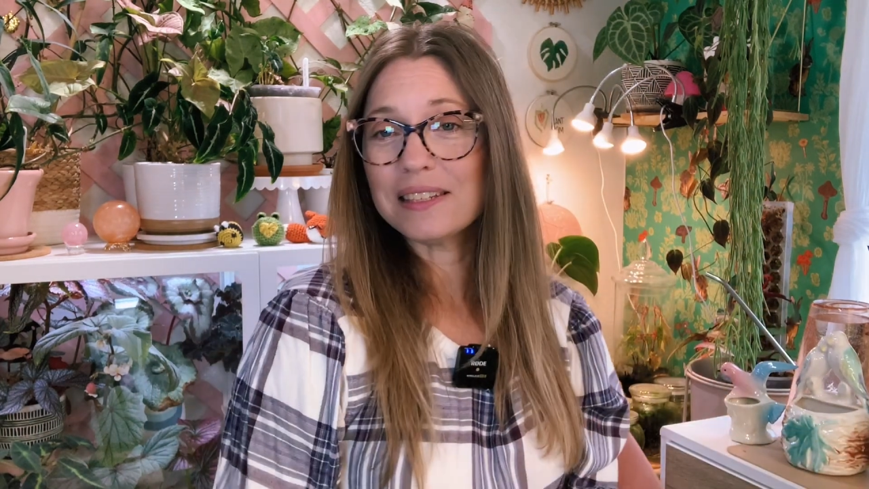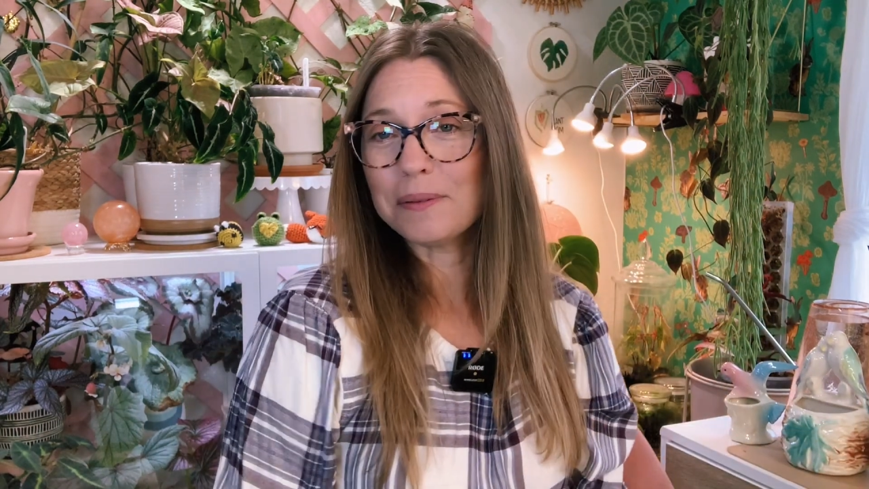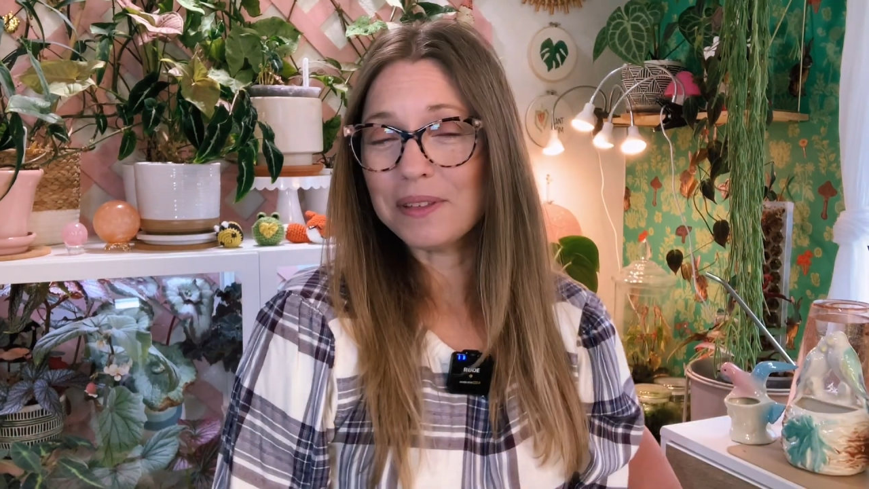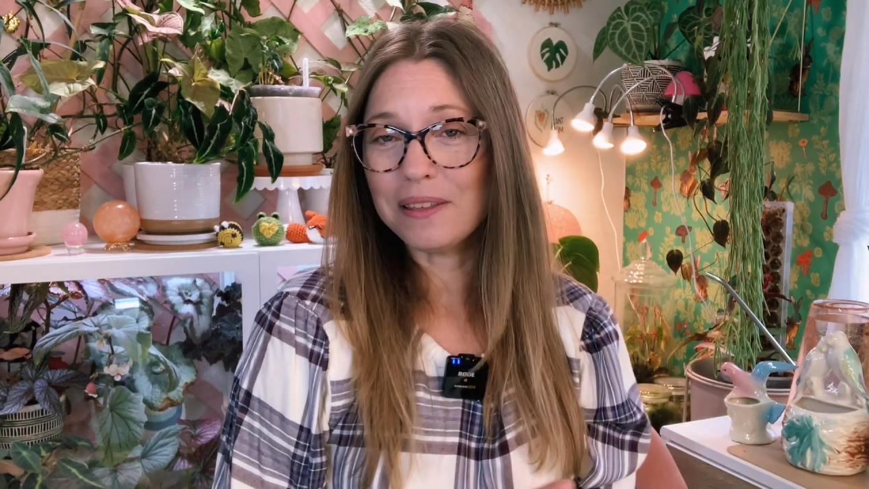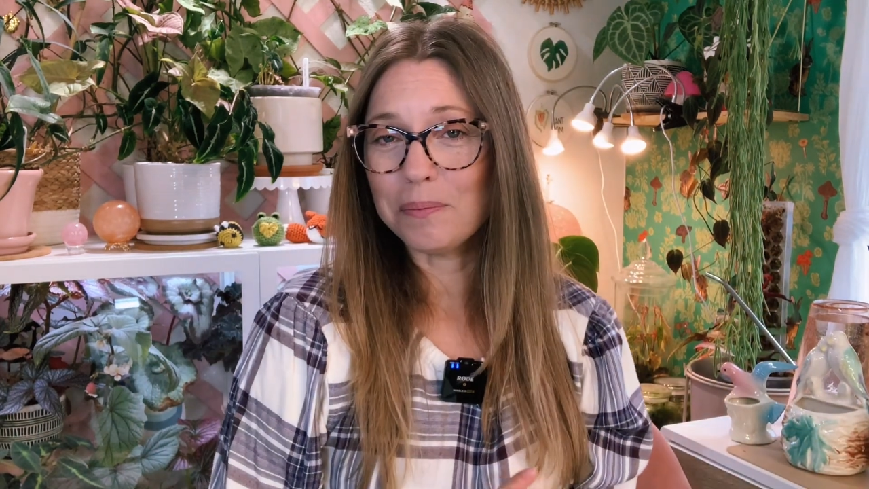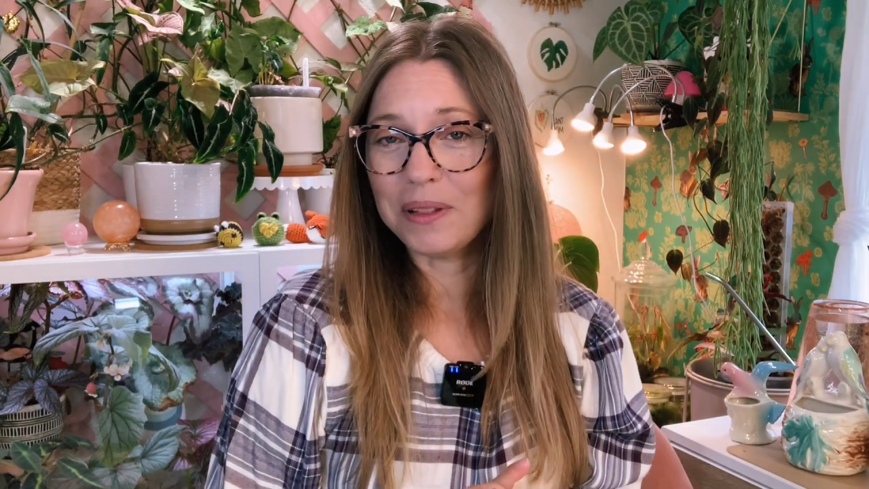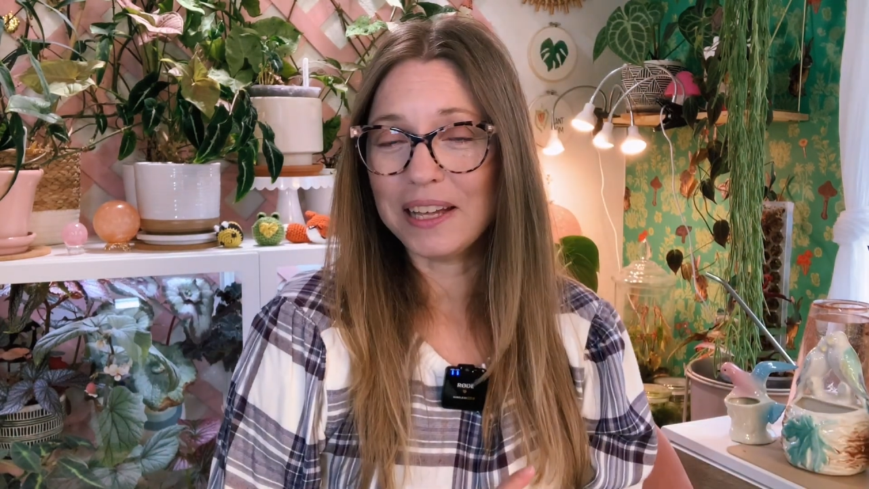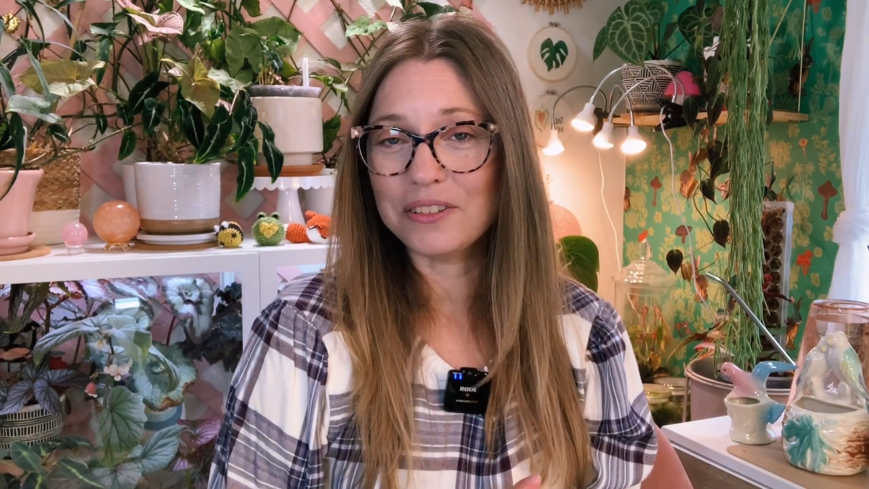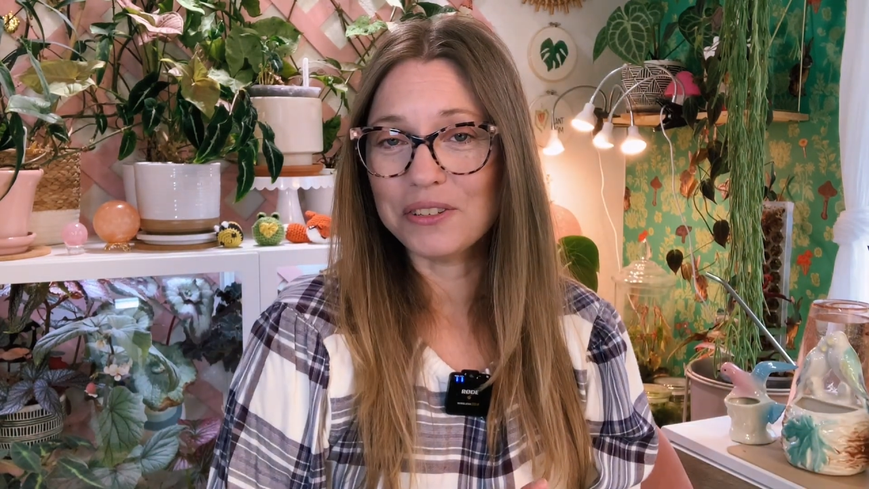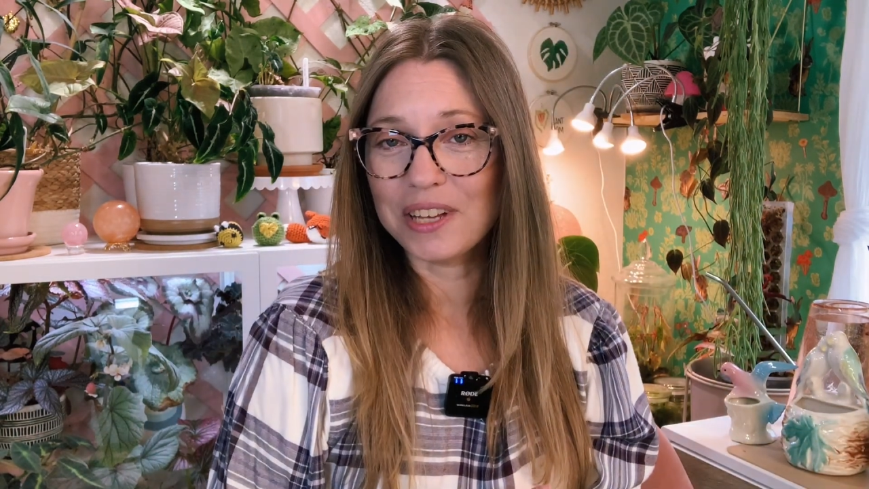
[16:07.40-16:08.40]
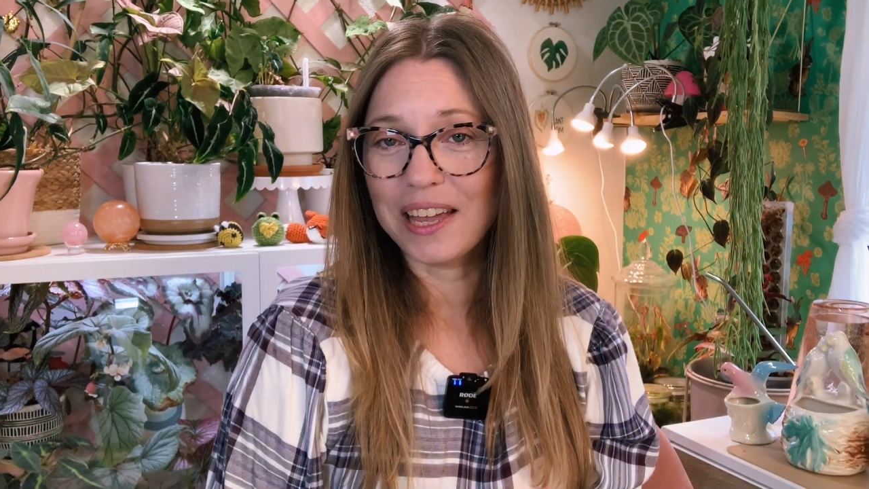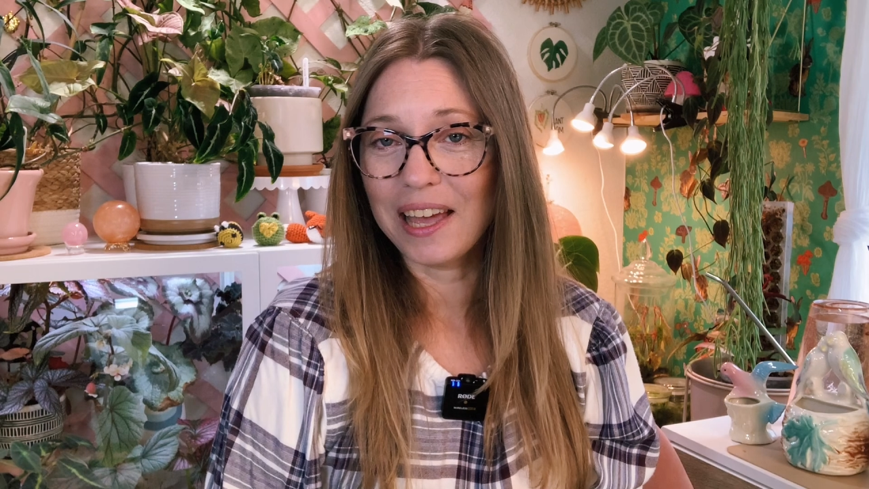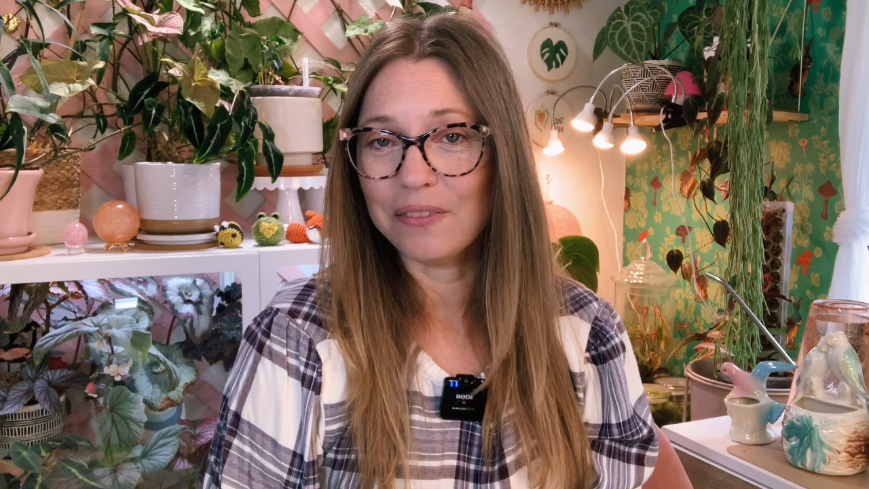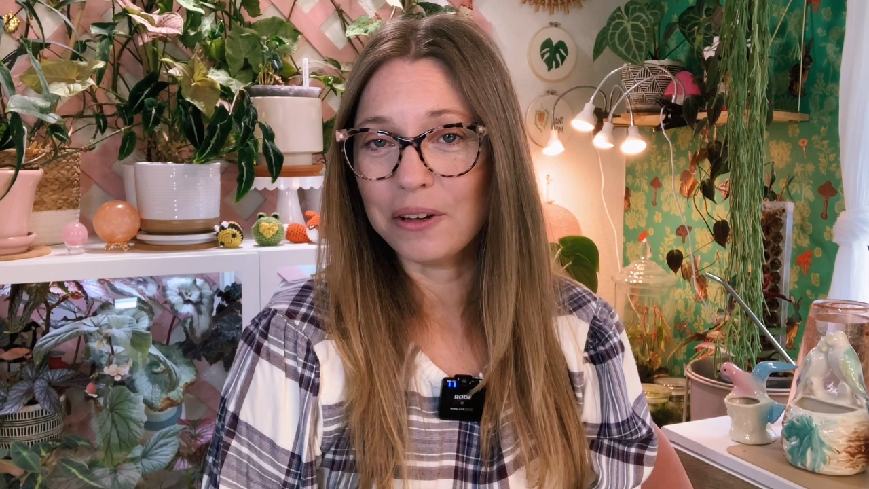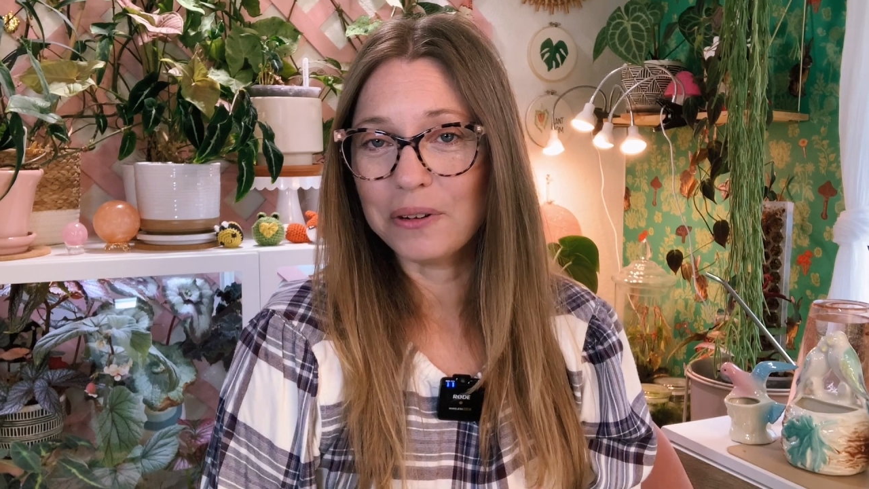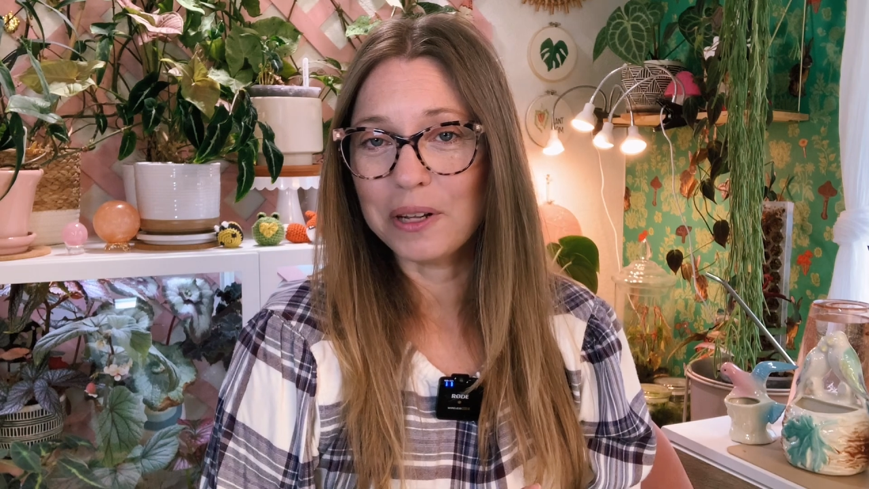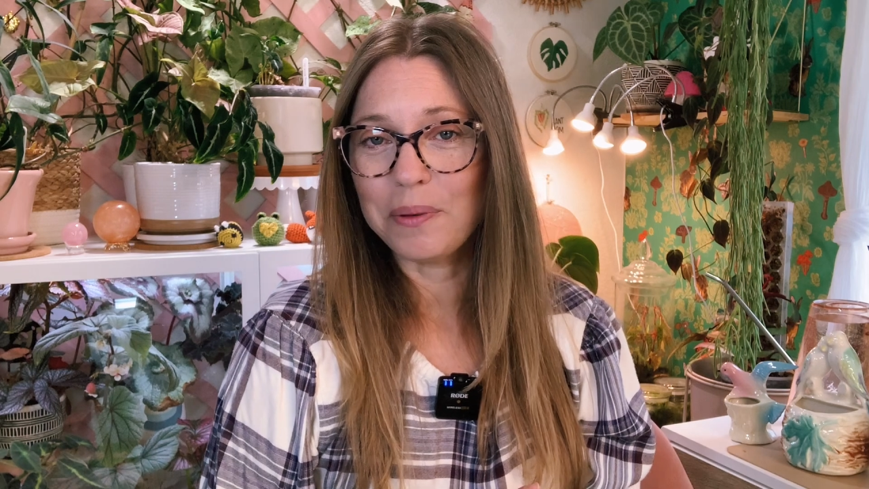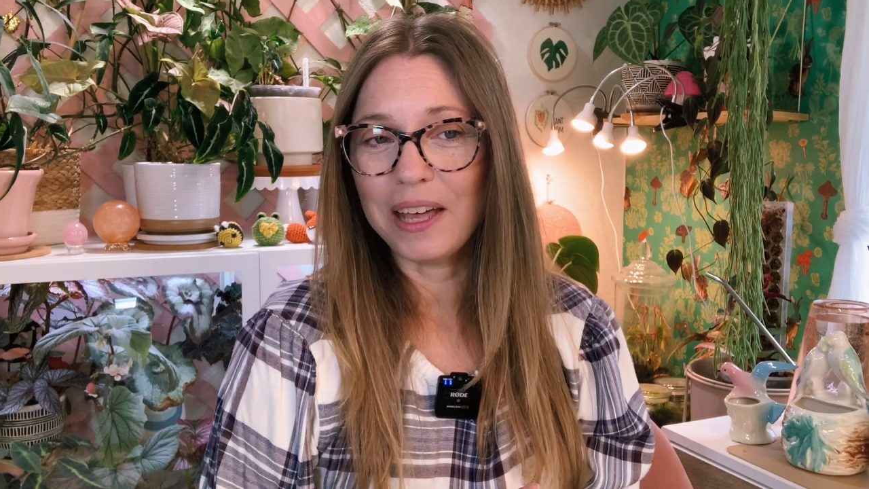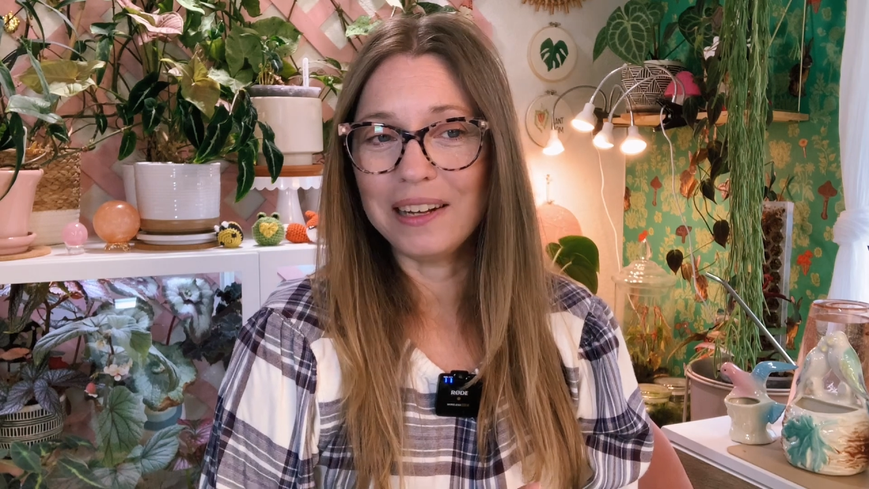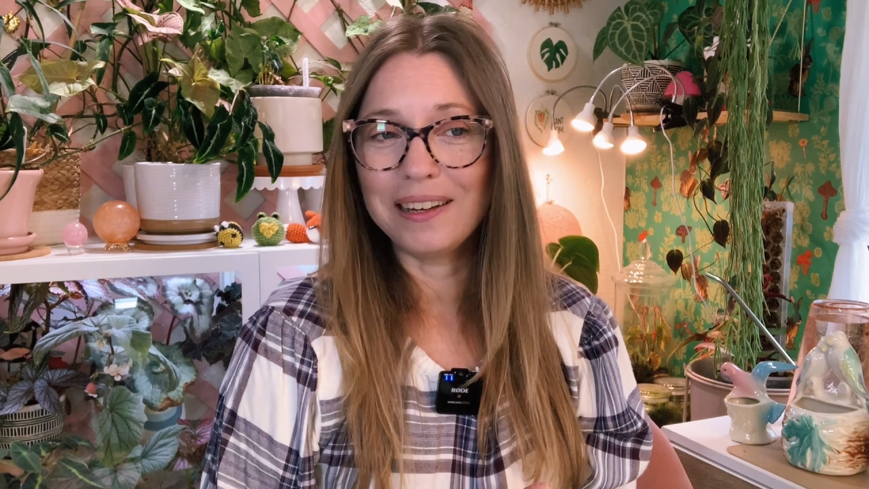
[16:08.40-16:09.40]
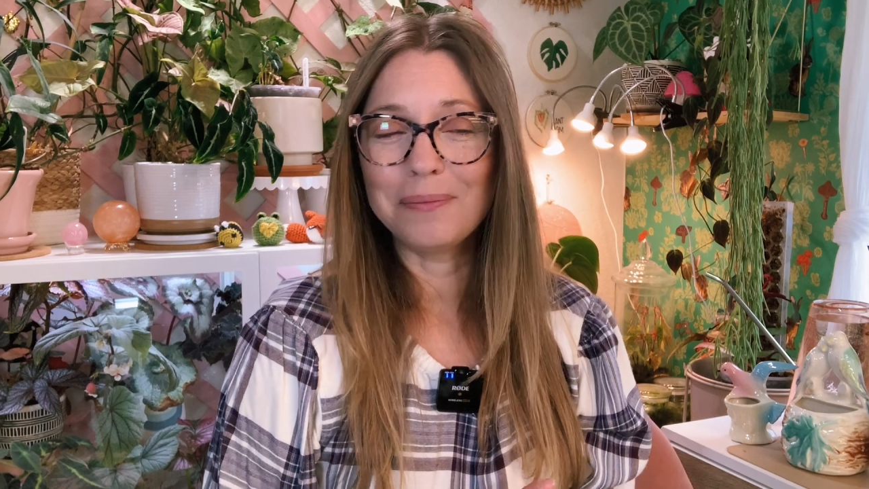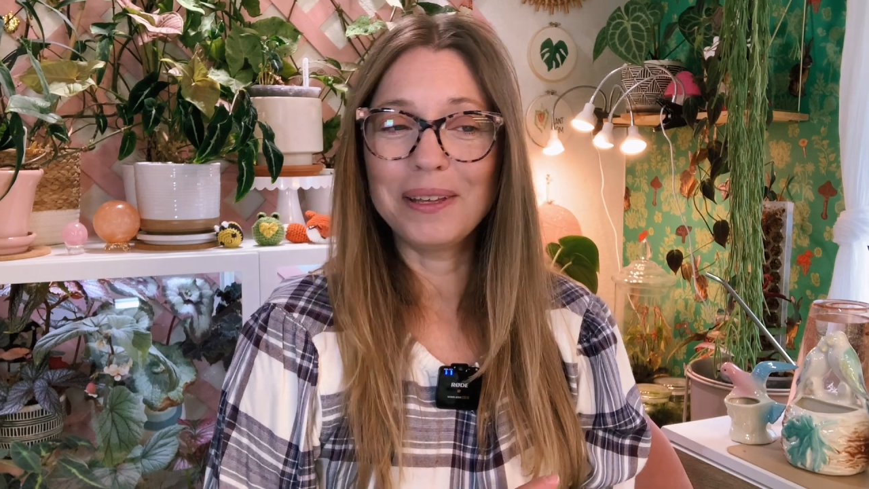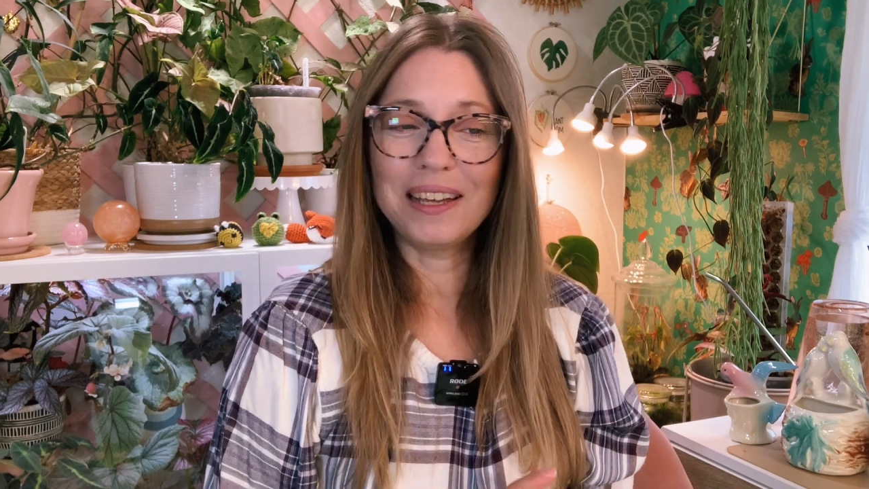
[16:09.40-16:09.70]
of the planters I have already potted up,